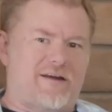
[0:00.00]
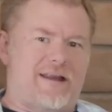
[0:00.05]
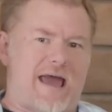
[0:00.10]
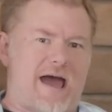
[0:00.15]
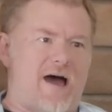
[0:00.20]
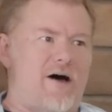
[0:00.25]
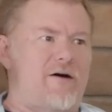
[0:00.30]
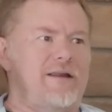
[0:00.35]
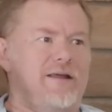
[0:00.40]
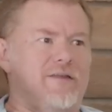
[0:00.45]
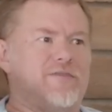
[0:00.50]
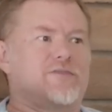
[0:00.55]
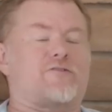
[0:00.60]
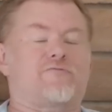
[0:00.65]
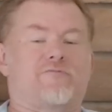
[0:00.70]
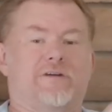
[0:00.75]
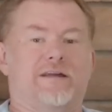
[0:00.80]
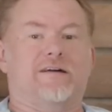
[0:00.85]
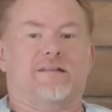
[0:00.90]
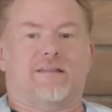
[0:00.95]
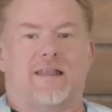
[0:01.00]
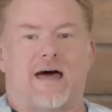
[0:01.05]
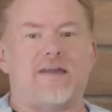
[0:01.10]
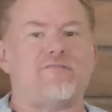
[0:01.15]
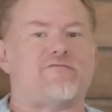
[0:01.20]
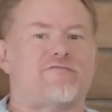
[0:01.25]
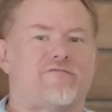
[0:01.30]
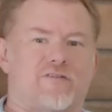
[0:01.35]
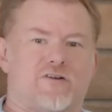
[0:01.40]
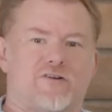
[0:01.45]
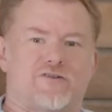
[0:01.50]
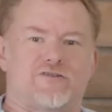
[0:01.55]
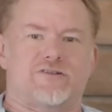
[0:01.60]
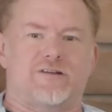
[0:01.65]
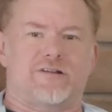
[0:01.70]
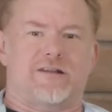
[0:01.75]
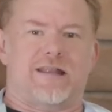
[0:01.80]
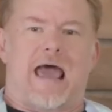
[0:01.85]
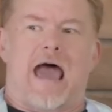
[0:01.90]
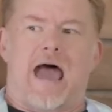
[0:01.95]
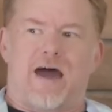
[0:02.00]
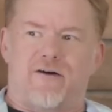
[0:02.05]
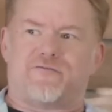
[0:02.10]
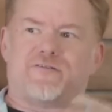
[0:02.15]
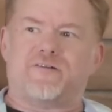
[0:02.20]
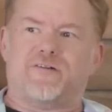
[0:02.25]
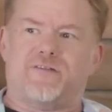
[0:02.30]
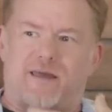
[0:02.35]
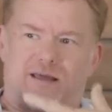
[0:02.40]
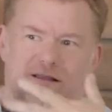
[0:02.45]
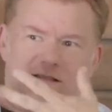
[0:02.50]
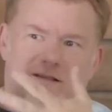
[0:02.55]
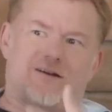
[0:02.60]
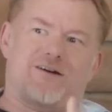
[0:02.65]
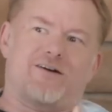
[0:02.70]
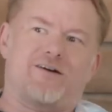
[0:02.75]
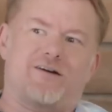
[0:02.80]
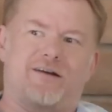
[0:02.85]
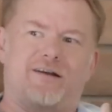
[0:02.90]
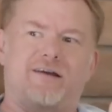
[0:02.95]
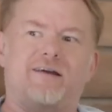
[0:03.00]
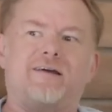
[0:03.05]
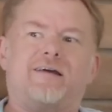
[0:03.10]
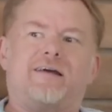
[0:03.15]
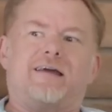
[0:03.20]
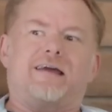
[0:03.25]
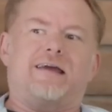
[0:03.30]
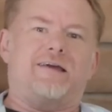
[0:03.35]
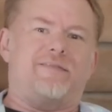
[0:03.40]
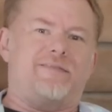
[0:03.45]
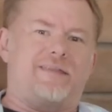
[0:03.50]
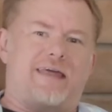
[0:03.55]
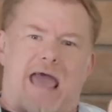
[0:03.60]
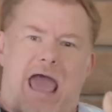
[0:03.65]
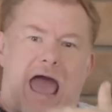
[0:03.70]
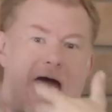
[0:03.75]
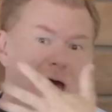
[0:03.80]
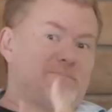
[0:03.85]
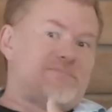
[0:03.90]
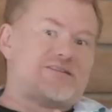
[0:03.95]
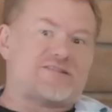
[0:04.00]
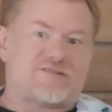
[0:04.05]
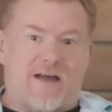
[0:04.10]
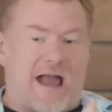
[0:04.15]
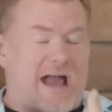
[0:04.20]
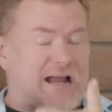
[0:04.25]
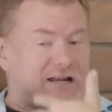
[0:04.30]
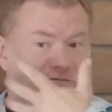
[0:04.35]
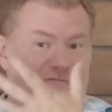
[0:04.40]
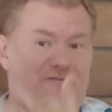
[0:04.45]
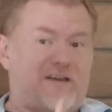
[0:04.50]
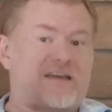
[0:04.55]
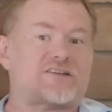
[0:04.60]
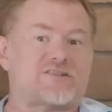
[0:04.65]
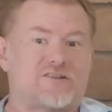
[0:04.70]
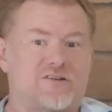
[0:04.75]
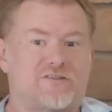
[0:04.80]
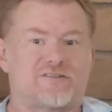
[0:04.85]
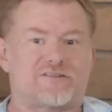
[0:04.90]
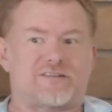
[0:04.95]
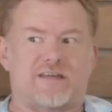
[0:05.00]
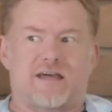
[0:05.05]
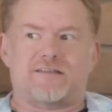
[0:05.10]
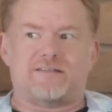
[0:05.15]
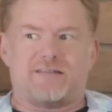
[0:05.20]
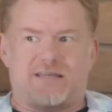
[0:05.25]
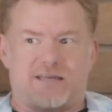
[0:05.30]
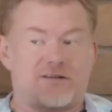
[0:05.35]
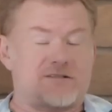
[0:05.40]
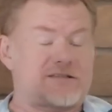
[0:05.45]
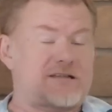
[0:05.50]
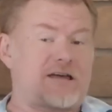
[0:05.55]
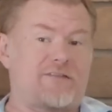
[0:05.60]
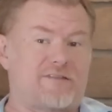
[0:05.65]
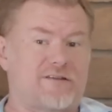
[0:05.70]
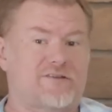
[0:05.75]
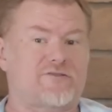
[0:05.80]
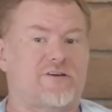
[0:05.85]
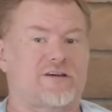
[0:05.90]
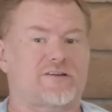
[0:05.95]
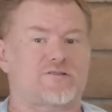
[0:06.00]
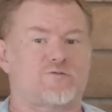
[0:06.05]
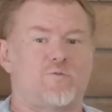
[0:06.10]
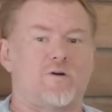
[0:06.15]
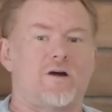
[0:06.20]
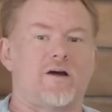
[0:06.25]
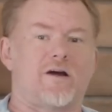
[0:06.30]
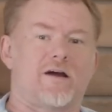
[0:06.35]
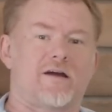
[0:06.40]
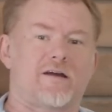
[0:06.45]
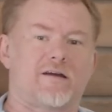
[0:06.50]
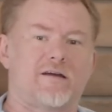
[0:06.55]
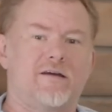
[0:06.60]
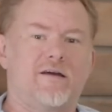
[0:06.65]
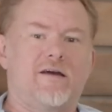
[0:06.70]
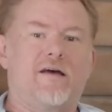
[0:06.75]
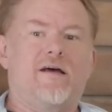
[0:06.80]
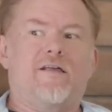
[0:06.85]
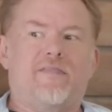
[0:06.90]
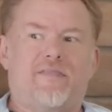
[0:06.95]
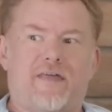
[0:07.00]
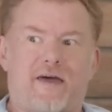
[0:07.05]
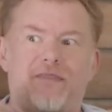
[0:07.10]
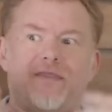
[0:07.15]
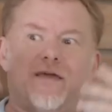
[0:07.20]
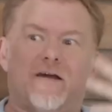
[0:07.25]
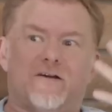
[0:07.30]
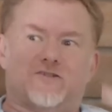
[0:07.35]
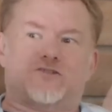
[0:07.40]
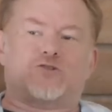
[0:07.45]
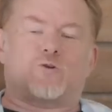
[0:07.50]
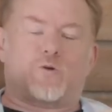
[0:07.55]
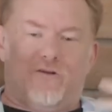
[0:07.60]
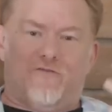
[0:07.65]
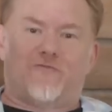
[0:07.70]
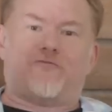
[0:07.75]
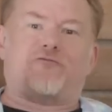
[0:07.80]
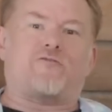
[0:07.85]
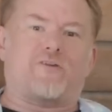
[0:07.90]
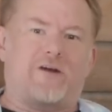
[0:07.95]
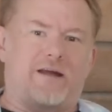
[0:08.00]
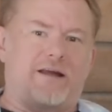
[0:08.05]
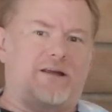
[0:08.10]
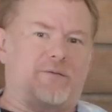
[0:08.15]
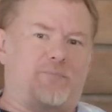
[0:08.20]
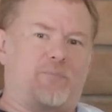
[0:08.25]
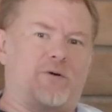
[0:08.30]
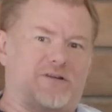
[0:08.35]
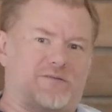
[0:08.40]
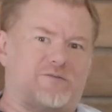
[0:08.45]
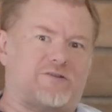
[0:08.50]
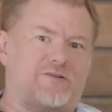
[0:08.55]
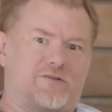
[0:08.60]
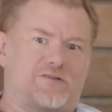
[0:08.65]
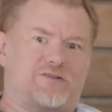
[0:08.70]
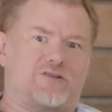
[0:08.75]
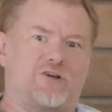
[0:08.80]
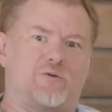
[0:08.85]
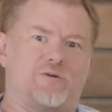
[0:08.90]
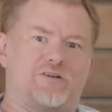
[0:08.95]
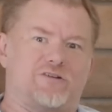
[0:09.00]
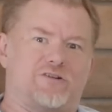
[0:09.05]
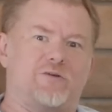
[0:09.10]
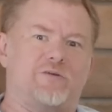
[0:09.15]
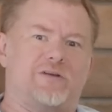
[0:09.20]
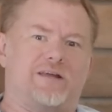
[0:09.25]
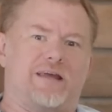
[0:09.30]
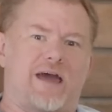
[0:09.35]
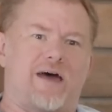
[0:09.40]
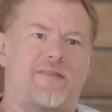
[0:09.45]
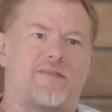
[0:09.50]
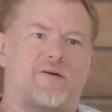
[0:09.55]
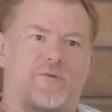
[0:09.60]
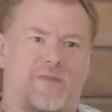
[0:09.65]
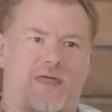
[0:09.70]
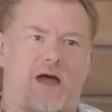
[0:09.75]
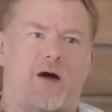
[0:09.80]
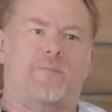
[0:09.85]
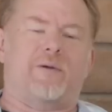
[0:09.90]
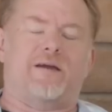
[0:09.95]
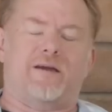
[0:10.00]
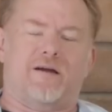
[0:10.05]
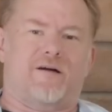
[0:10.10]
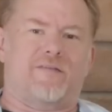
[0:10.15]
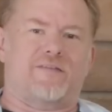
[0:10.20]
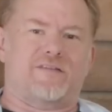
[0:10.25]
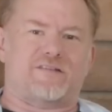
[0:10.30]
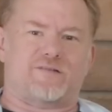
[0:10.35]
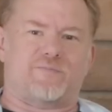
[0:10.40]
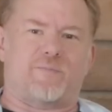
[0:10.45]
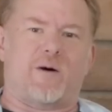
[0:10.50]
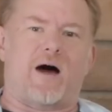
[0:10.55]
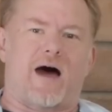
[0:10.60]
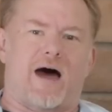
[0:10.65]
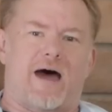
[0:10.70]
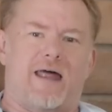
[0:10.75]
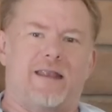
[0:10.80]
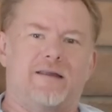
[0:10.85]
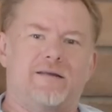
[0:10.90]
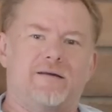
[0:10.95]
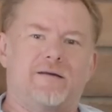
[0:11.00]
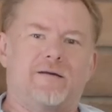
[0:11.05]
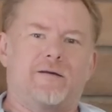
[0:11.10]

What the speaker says: it out in the real life version after they learn in the abstract fictional sense, here's how the tricks work, then they're sort of free to put two and two together without being on the spot,